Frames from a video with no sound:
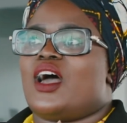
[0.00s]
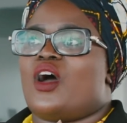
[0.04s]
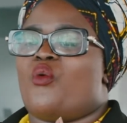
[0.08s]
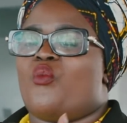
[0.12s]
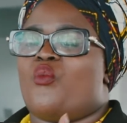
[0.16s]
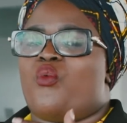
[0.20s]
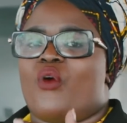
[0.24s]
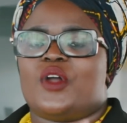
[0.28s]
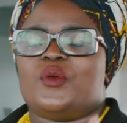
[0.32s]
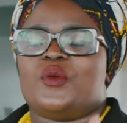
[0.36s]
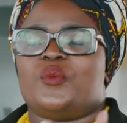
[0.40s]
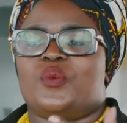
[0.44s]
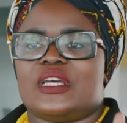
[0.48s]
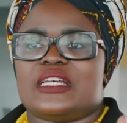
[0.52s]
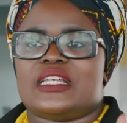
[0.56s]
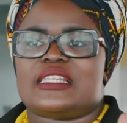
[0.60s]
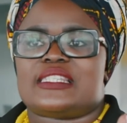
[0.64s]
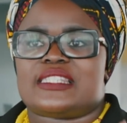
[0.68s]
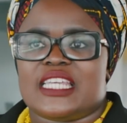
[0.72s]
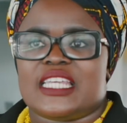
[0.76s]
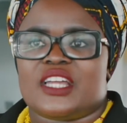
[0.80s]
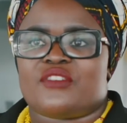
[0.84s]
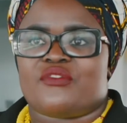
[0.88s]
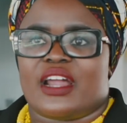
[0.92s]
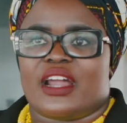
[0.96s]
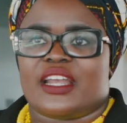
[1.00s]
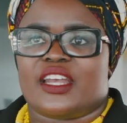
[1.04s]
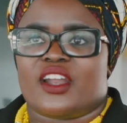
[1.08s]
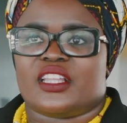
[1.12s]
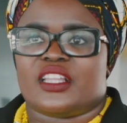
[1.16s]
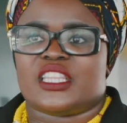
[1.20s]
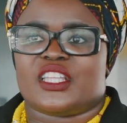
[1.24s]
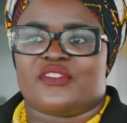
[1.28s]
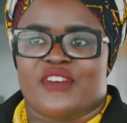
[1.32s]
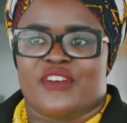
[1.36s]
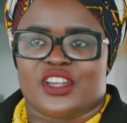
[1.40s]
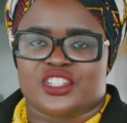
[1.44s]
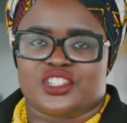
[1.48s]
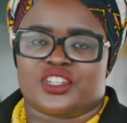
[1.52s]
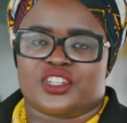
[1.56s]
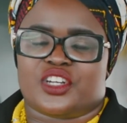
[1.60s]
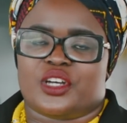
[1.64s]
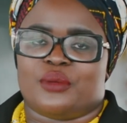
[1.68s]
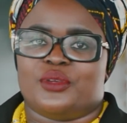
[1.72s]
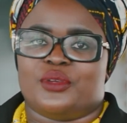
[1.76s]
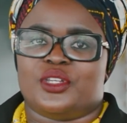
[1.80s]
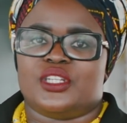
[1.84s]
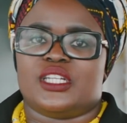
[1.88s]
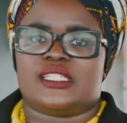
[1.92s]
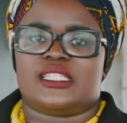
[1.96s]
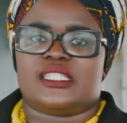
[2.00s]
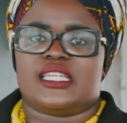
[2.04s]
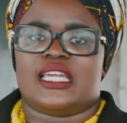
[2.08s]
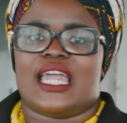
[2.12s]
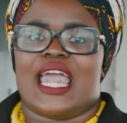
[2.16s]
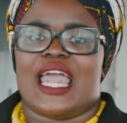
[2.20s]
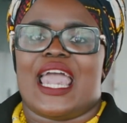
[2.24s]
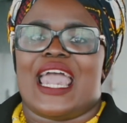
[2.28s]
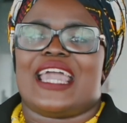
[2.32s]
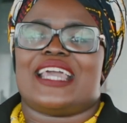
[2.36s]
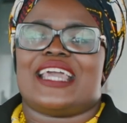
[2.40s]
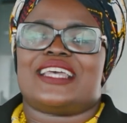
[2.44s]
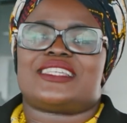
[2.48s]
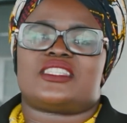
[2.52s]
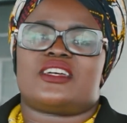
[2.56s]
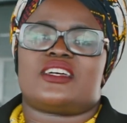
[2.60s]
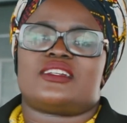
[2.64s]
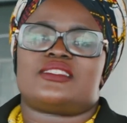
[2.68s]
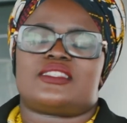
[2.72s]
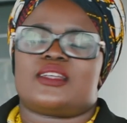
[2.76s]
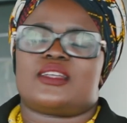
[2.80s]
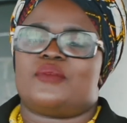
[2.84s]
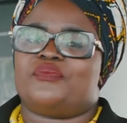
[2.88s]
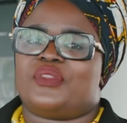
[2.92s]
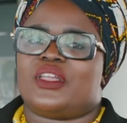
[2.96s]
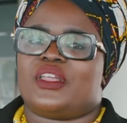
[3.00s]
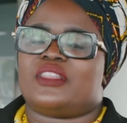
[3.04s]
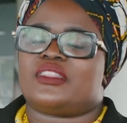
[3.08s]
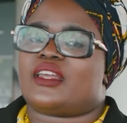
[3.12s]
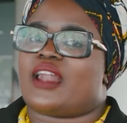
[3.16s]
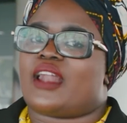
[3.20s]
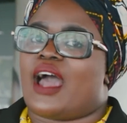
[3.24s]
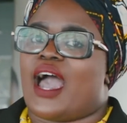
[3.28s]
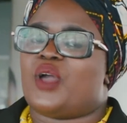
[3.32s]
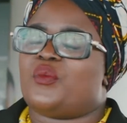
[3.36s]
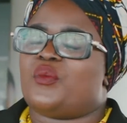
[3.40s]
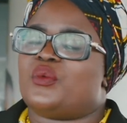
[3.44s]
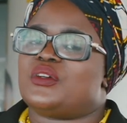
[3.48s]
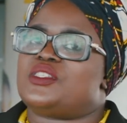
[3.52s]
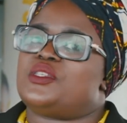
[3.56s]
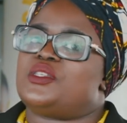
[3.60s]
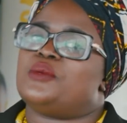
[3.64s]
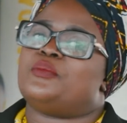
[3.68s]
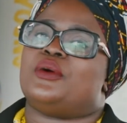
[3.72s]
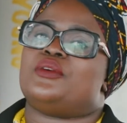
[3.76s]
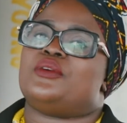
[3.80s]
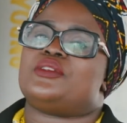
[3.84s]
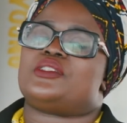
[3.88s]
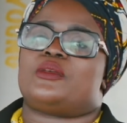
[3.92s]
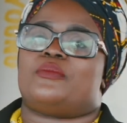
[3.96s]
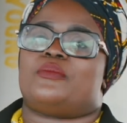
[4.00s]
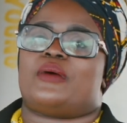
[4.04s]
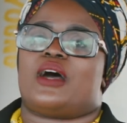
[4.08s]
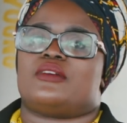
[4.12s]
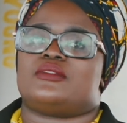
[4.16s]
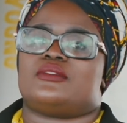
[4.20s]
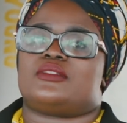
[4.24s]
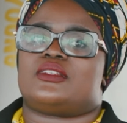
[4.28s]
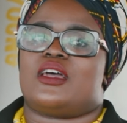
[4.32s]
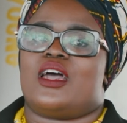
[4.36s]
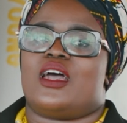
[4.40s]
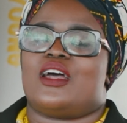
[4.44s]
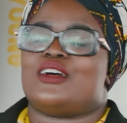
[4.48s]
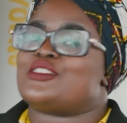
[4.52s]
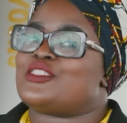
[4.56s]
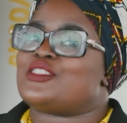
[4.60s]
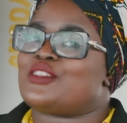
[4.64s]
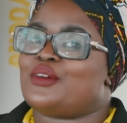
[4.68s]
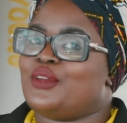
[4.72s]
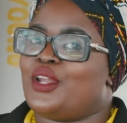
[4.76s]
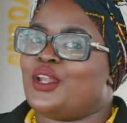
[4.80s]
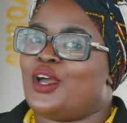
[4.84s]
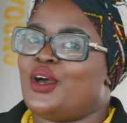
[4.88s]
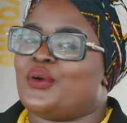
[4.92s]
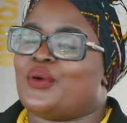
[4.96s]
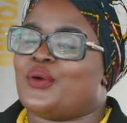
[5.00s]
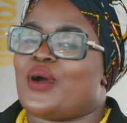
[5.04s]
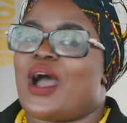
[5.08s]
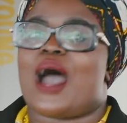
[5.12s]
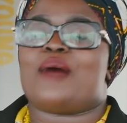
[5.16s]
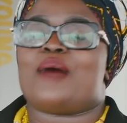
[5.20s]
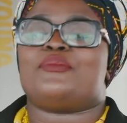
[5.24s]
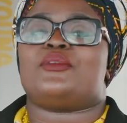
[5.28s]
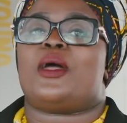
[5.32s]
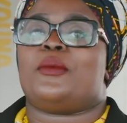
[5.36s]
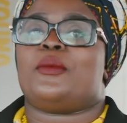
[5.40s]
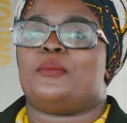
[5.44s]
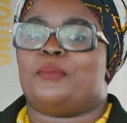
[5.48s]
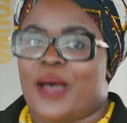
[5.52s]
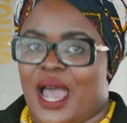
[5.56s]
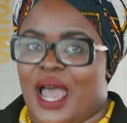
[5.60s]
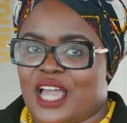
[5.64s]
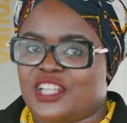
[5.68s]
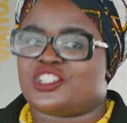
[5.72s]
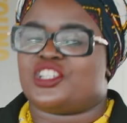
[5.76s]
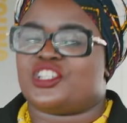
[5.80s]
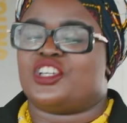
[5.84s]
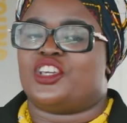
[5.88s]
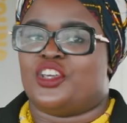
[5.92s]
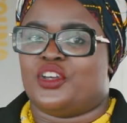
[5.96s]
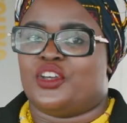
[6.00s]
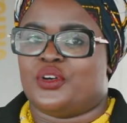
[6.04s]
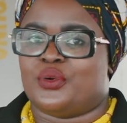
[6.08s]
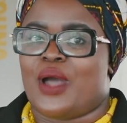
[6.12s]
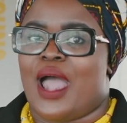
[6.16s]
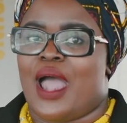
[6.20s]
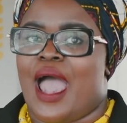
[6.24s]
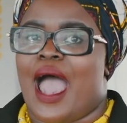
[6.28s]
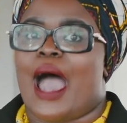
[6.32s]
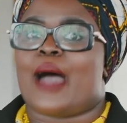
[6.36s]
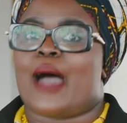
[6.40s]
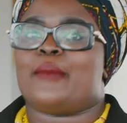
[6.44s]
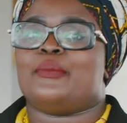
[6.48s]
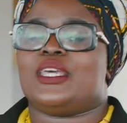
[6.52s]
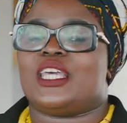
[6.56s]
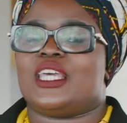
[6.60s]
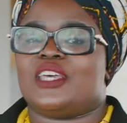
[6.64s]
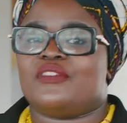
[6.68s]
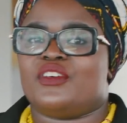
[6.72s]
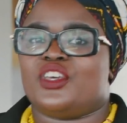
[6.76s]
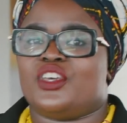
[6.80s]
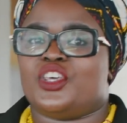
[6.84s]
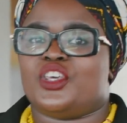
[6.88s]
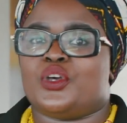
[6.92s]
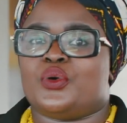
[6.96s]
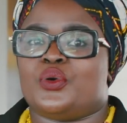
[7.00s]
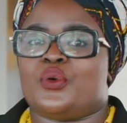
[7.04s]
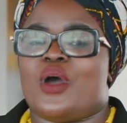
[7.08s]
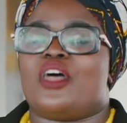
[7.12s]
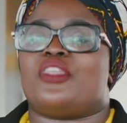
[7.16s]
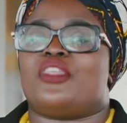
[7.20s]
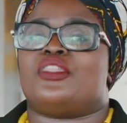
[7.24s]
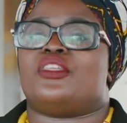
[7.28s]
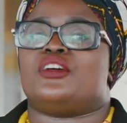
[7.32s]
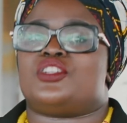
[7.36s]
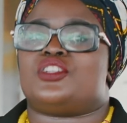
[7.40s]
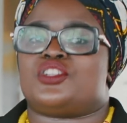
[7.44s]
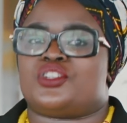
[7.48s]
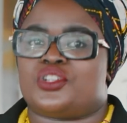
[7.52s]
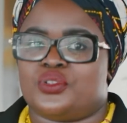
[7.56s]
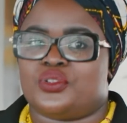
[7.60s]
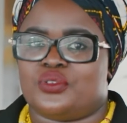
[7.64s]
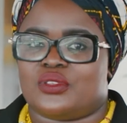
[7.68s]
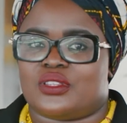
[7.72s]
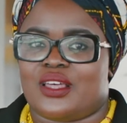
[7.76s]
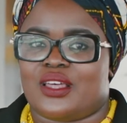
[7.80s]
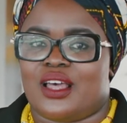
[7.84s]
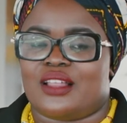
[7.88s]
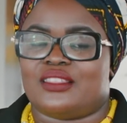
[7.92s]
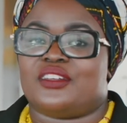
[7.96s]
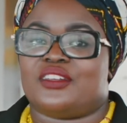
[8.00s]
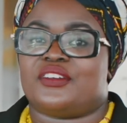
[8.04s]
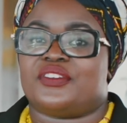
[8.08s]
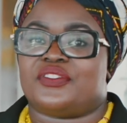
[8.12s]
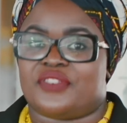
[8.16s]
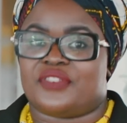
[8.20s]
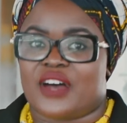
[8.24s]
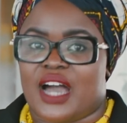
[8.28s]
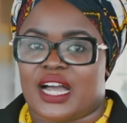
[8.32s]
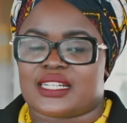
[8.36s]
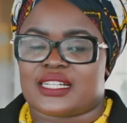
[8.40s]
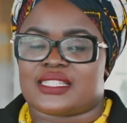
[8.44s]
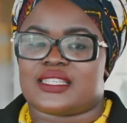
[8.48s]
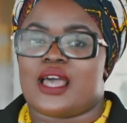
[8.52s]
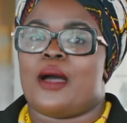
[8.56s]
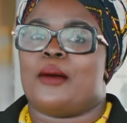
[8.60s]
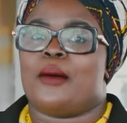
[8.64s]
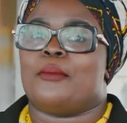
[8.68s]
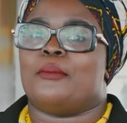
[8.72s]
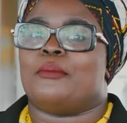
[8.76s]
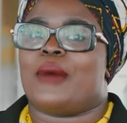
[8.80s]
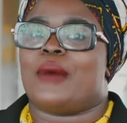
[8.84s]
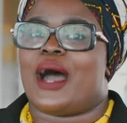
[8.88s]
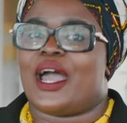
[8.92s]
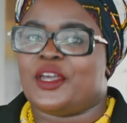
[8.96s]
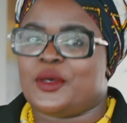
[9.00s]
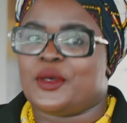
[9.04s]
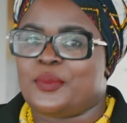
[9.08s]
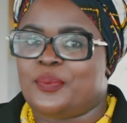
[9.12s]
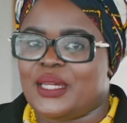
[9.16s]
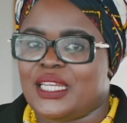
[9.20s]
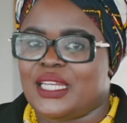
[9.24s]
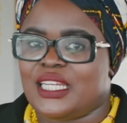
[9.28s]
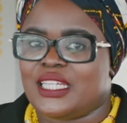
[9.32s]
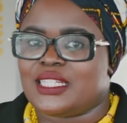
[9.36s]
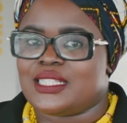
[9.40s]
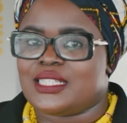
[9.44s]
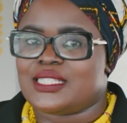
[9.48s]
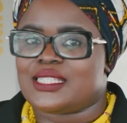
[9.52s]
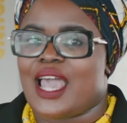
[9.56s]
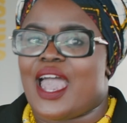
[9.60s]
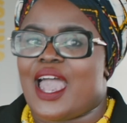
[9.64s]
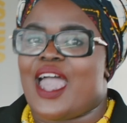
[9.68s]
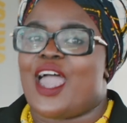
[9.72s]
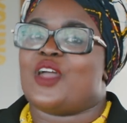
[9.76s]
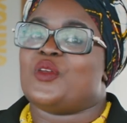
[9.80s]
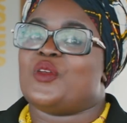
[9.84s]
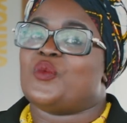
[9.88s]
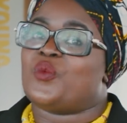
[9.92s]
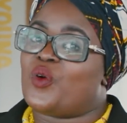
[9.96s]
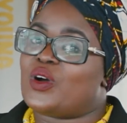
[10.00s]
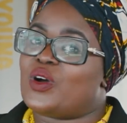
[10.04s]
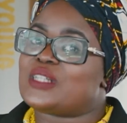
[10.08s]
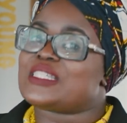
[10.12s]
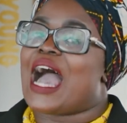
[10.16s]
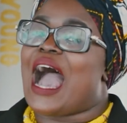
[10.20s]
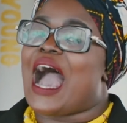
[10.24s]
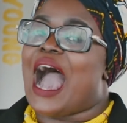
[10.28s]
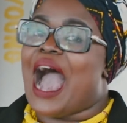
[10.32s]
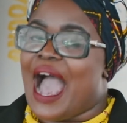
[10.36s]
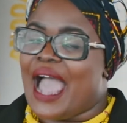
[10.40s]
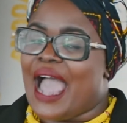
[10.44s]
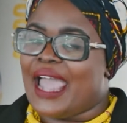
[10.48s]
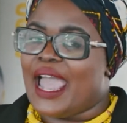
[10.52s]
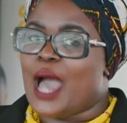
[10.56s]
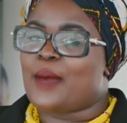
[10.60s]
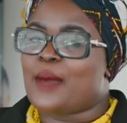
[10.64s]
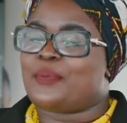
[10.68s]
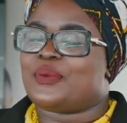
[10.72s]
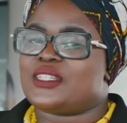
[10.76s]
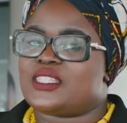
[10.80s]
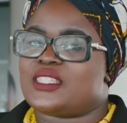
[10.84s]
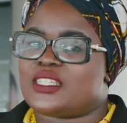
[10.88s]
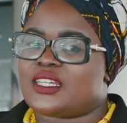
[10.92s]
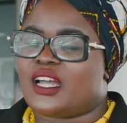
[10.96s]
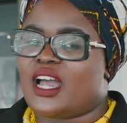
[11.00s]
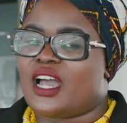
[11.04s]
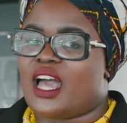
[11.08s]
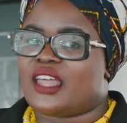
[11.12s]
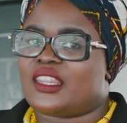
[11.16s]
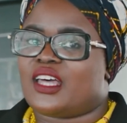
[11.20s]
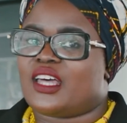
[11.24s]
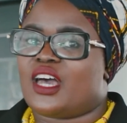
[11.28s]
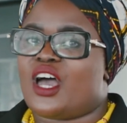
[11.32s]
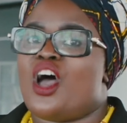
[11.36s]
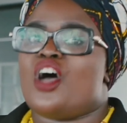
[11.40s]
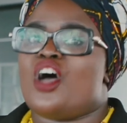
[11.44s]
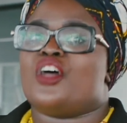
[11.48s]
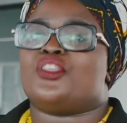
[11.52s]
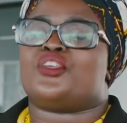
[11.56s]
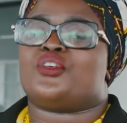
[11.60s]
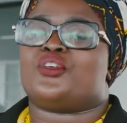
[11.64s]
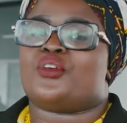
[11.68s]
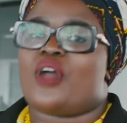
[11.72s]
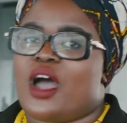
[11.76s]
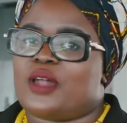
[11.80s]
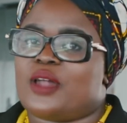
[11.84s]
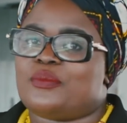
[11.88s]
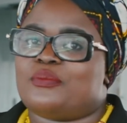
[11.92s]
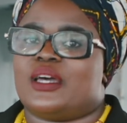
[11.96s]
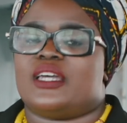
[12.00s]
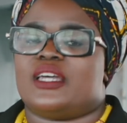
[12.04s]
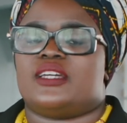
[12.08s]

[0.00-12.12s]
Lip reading: what we are seeing right now in the fashion community is not something that I want to boast about. So no, I'm not bashing you. I'm giving you the truth, the facts, my opinions, and what I happen to gather throughout my